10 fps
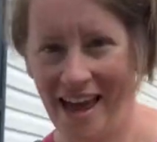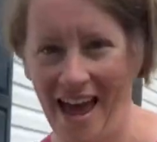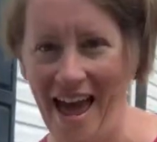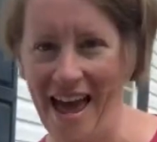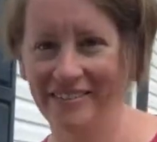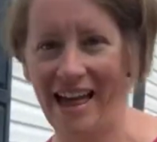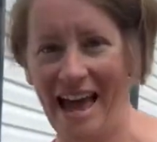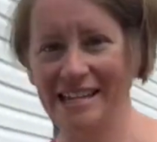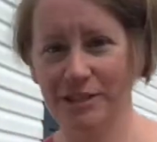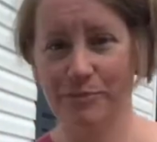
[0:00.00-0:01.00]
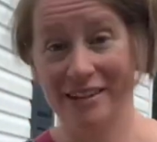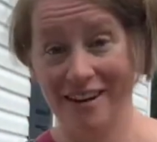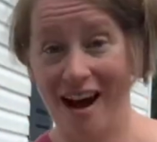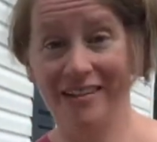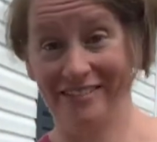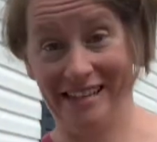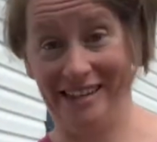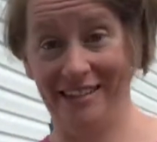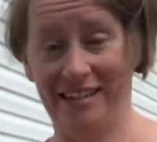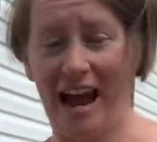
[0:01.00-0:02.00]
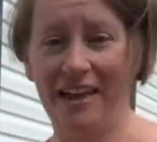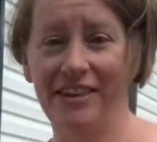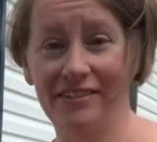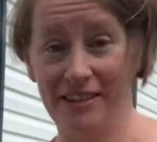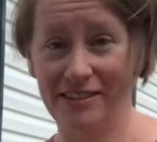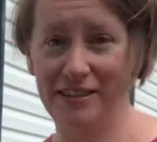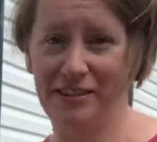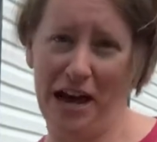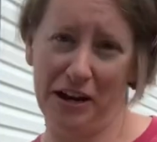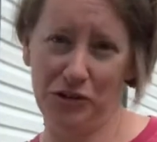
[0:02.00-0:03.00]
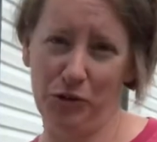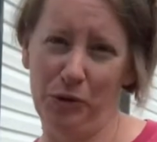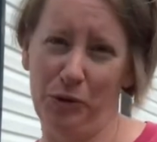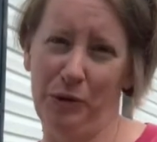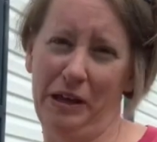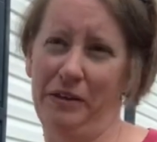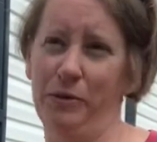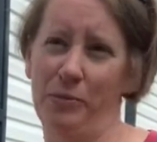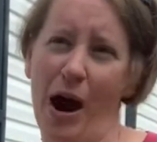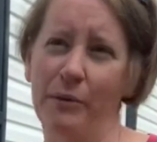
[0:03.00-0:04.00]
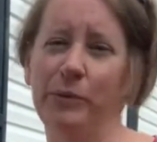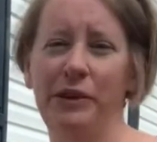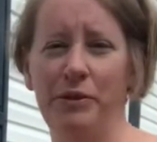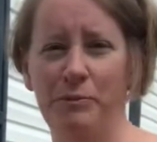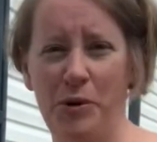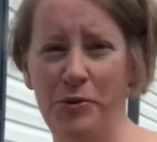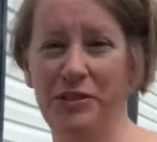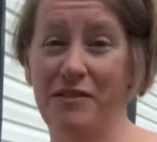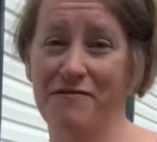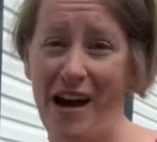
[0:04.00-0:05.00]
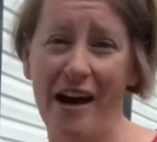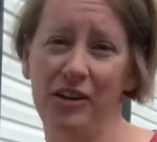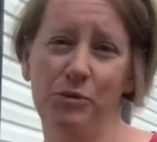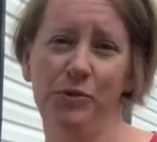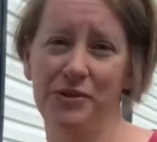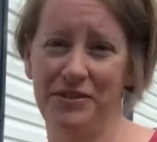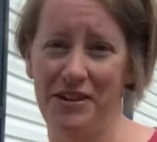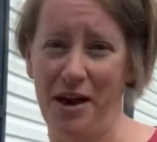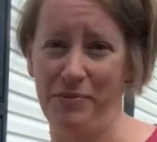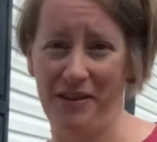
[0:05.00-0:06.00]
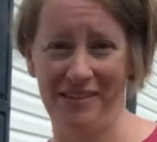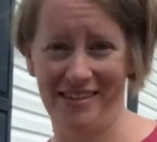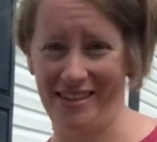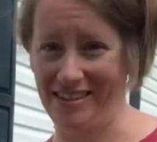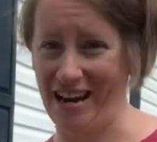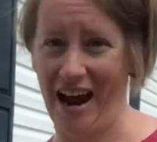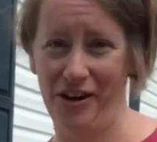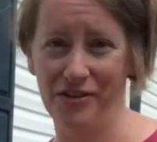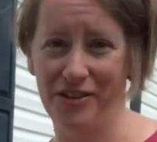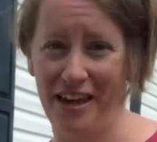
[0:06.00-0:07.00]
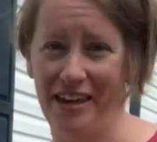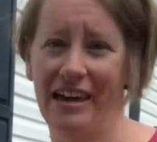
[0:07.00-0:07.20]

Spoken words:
And last but not least, I think this is actually probably the most valuable step in this entire thing,